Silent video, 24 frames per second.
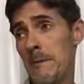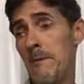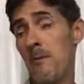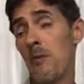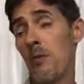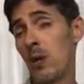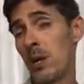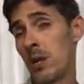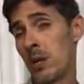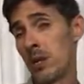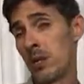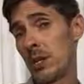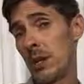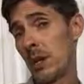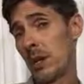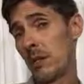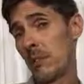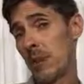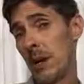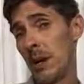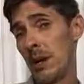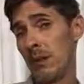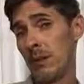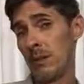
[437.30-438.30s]
We're going to talk
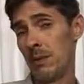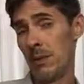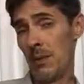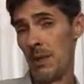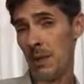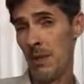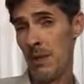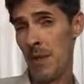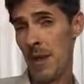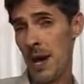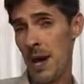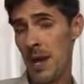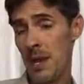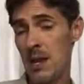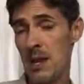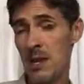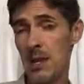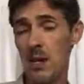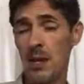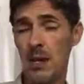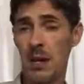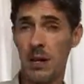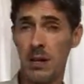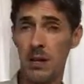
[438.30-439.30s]
about that
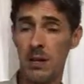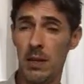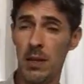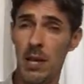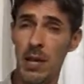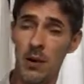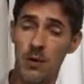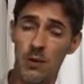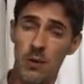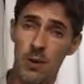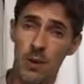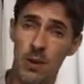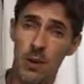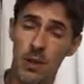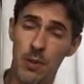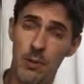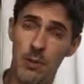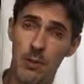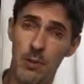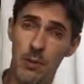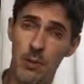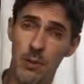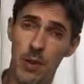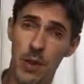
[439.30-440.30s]
later on in the
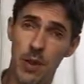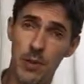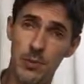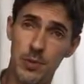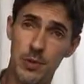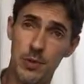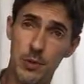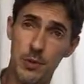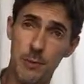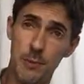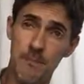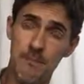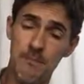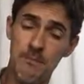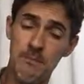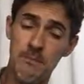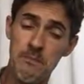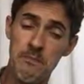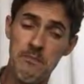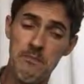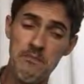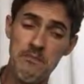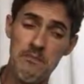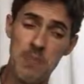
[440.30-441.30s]
program too.
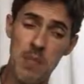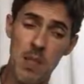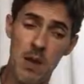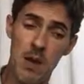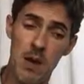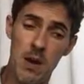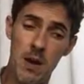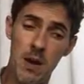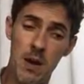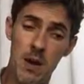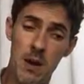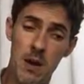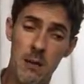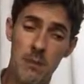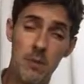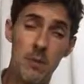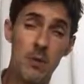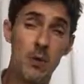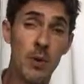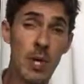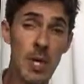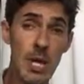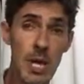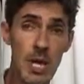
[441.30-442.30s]

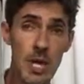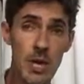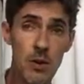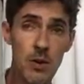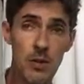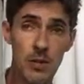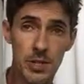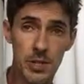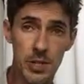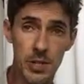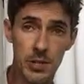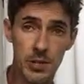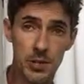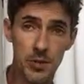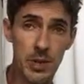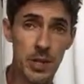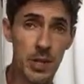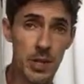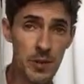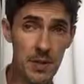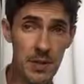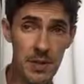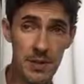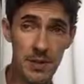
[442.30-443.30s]
You can eat your sunscreen.
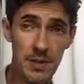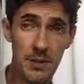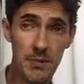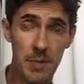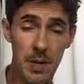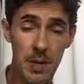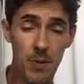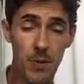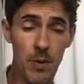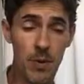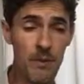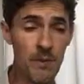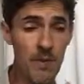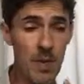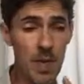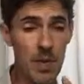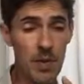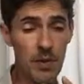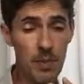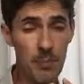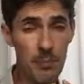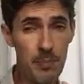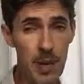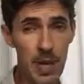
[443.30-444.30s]
Now, this is a big one.
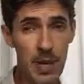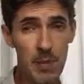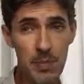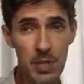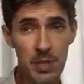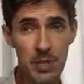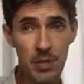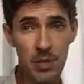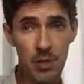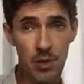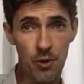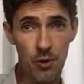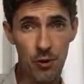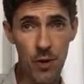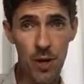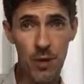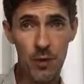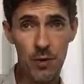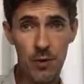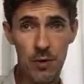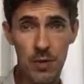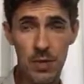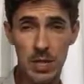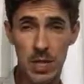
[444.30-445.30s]
The pigments, the
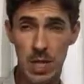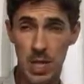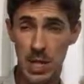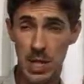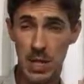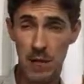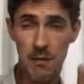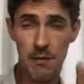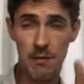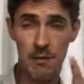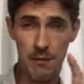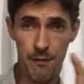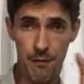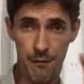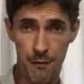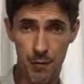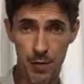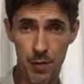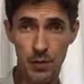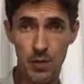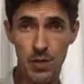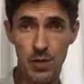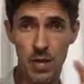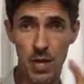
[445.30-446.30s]
carotenoids that give
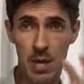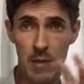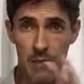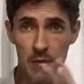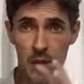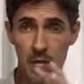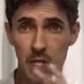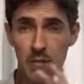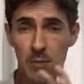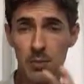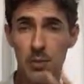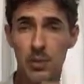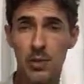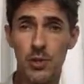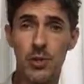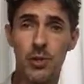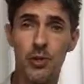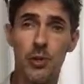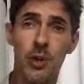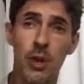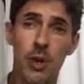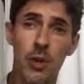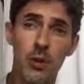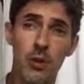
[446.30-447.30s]
fruits and vegetables
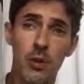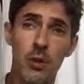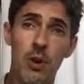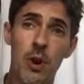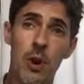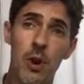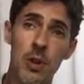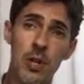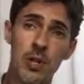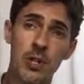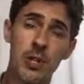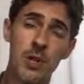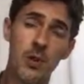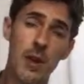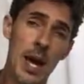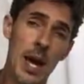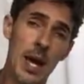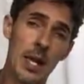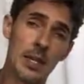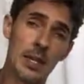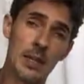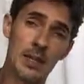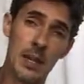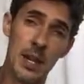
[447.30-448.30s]
their color also
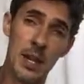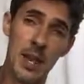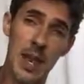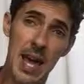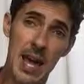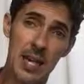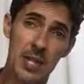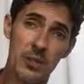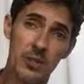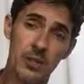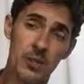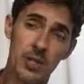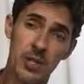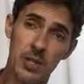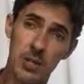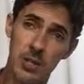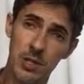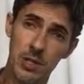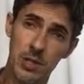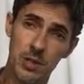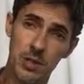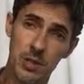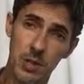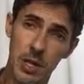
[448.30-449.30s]
act as a natural
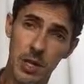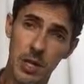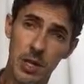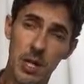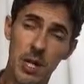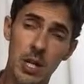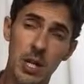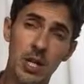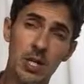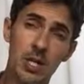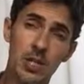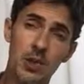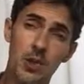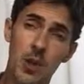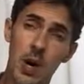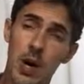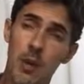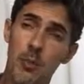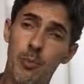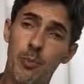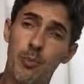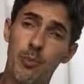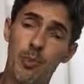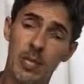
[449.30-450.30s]
sunscreen to
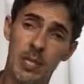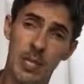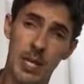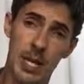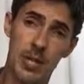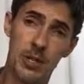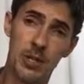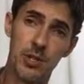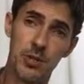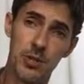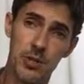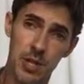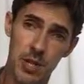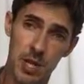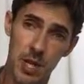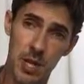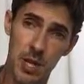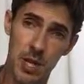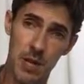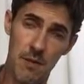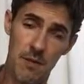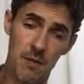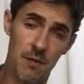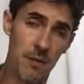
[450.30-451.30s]
help protect your
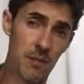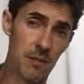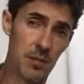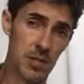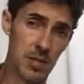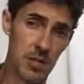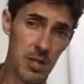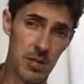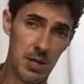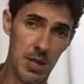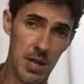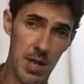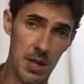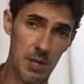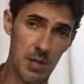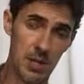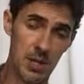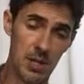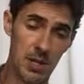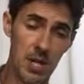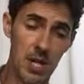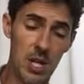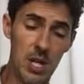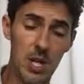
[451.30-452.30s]
skin from sun
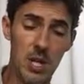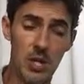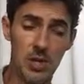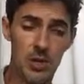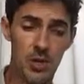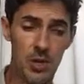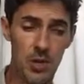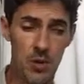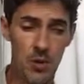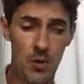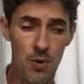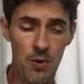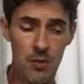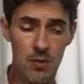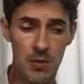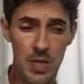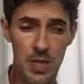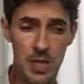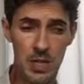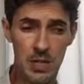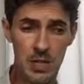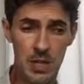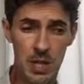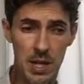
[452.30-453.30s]
damage. So
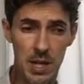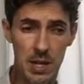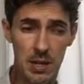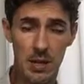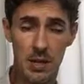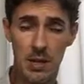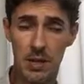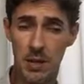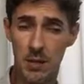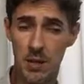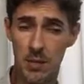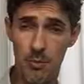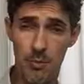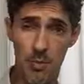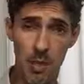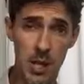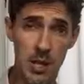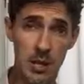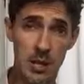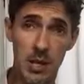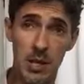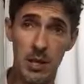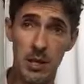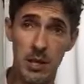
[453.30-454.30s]
things like the
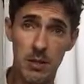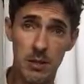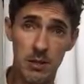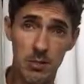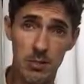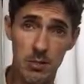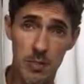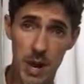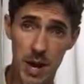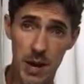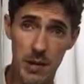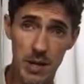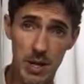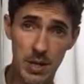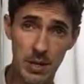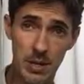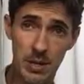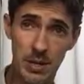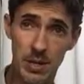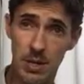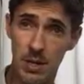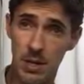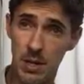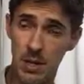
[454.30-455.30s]
brightly colored
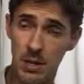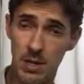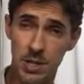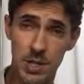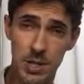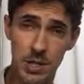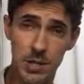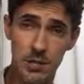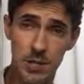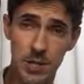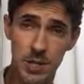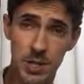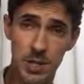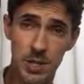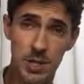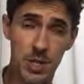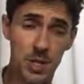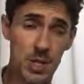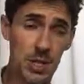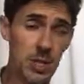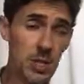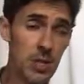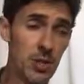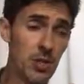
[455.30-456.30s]
berries, citrus,
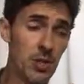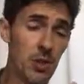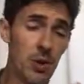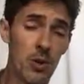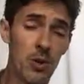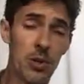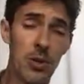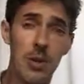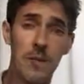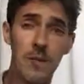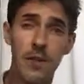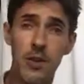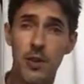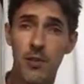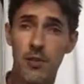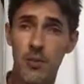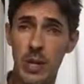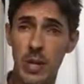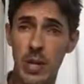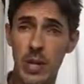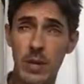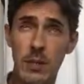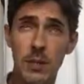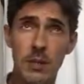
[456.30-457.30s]
dark leafy
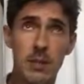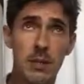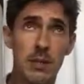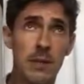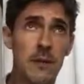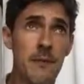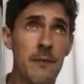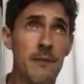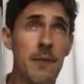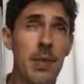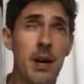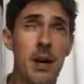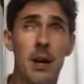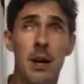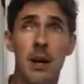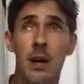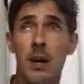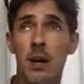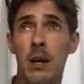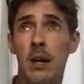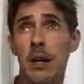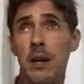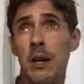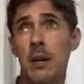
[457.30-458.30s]
greens,
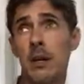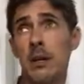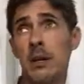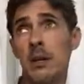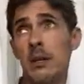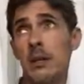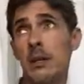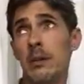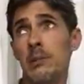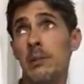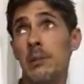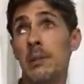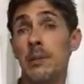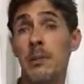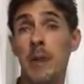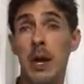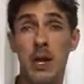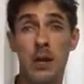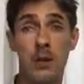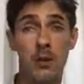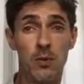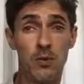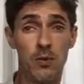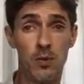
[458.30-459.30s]

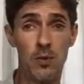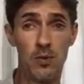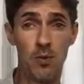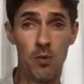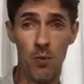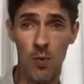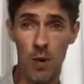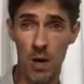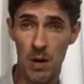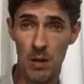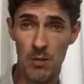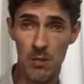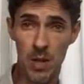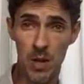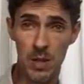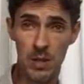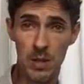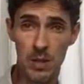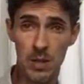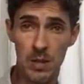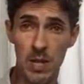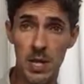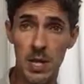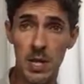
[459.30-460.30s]
tomatoes,
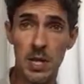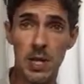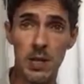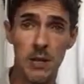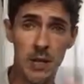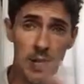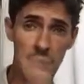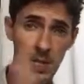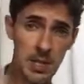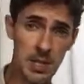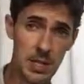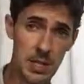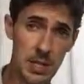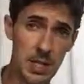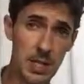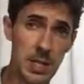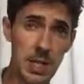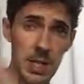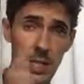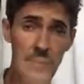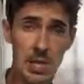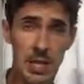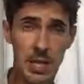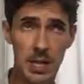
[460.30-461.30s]
watermelons, these
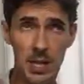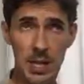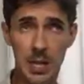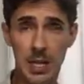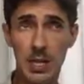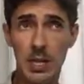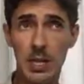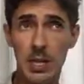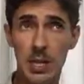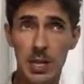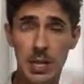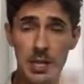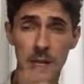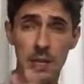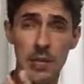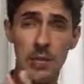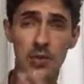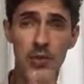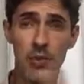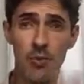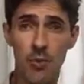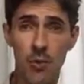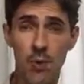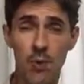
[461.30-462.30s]

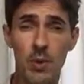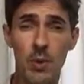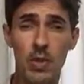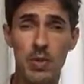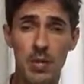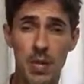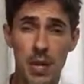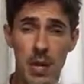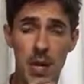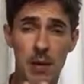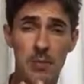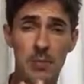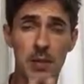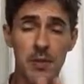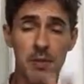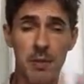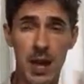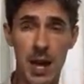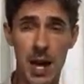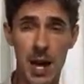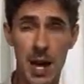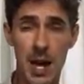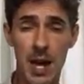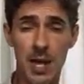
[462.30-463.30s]
things are grown in times of
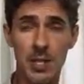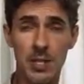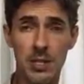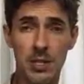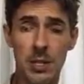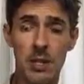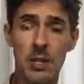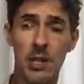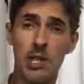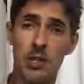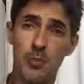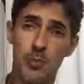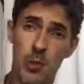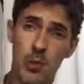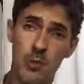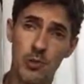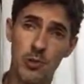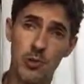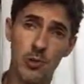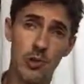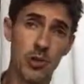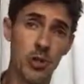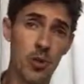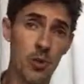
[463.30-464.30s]
high sun
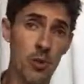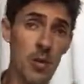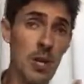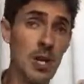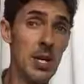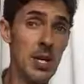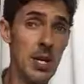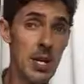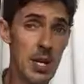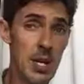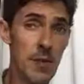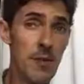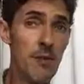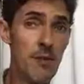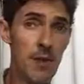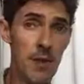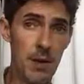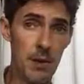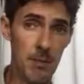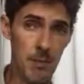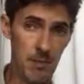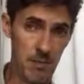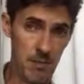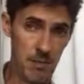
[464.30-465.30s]
exposure, so eat
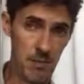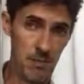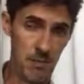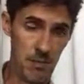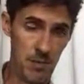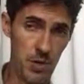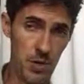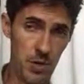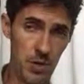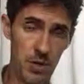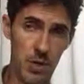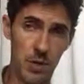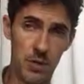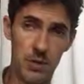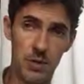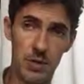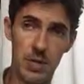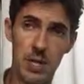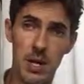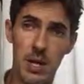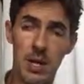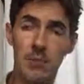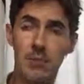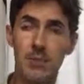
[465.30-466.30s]
them during those
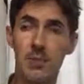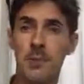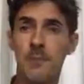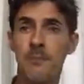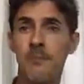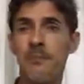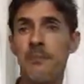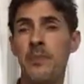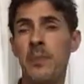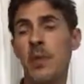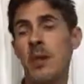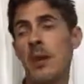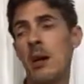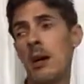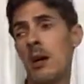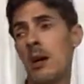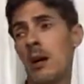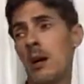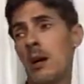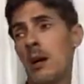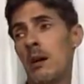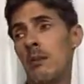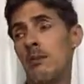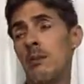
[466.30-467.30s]
times.
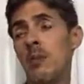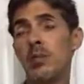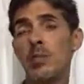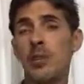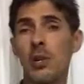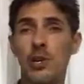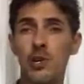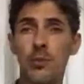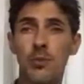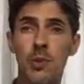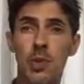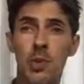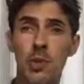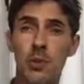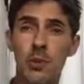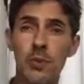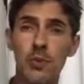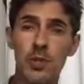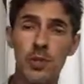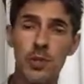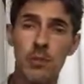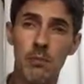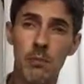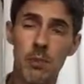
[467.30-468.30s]
This also
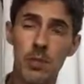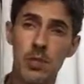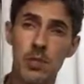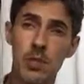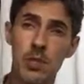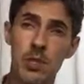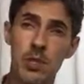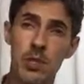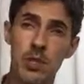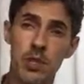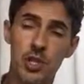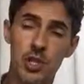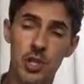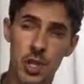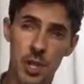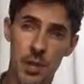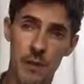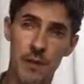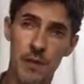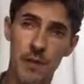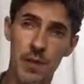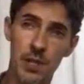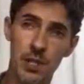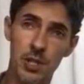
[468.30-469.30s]
includes most
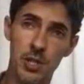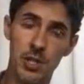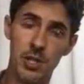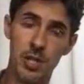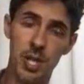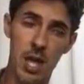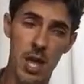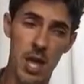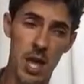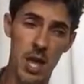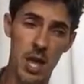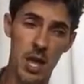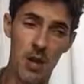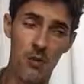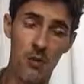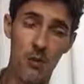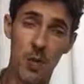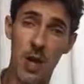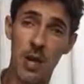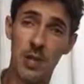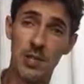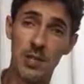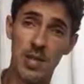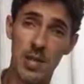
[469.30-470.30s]
shellfish and
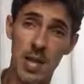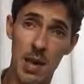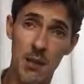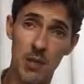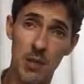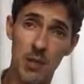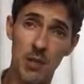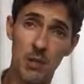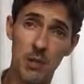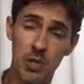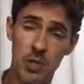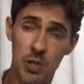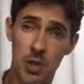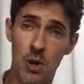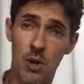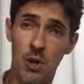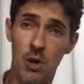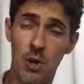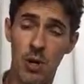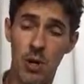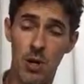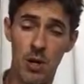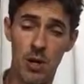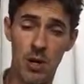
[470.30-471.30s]
wild salmon, which
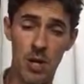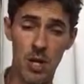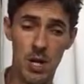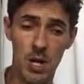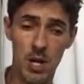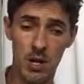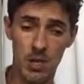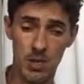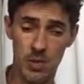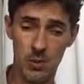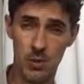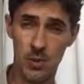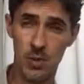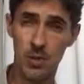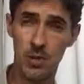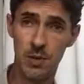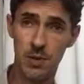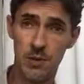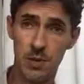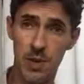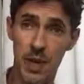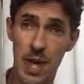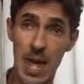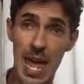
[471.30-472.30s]
are a source
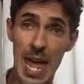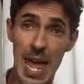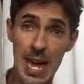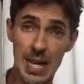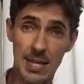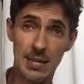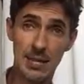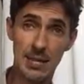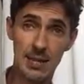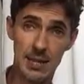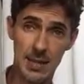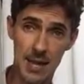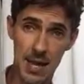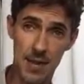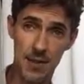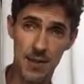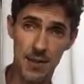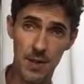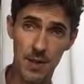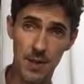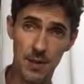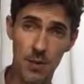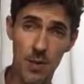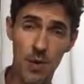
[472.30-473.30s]
of
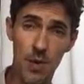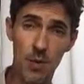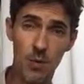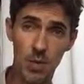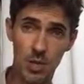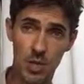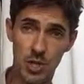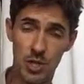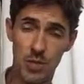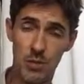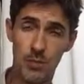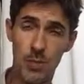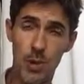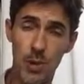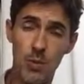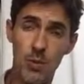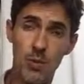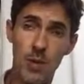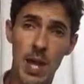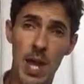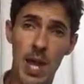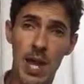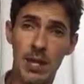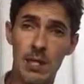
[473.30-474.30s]
astaxanthin, which is a
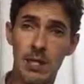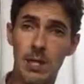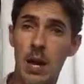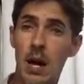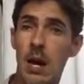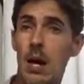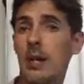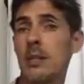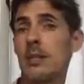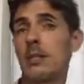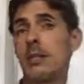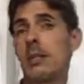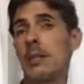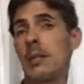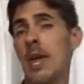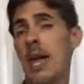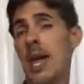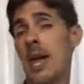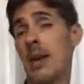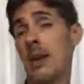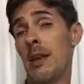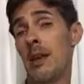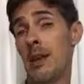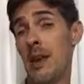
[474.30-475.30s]
potent antioxidant
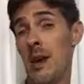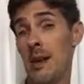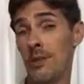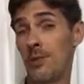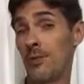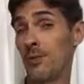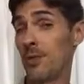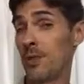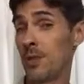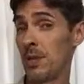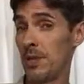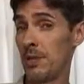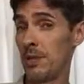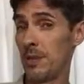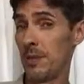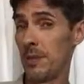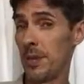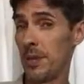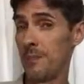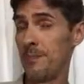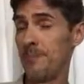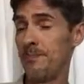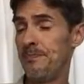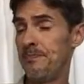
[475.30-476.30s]
and a natural
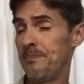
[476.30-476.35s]
sunscreen.